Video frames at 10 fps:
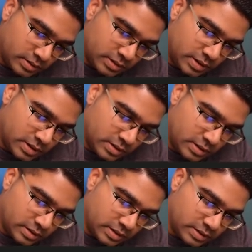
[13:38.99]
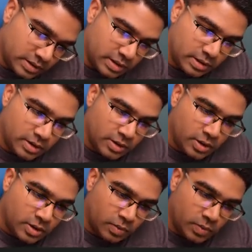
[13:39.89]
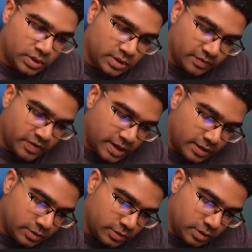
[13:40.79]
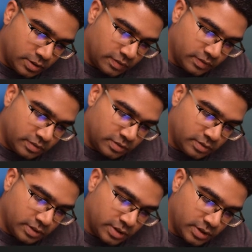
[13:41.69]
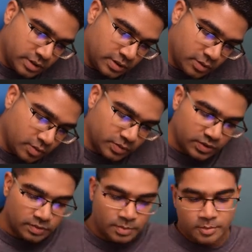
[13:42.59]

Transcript: single resistor with a value of 3 ohms.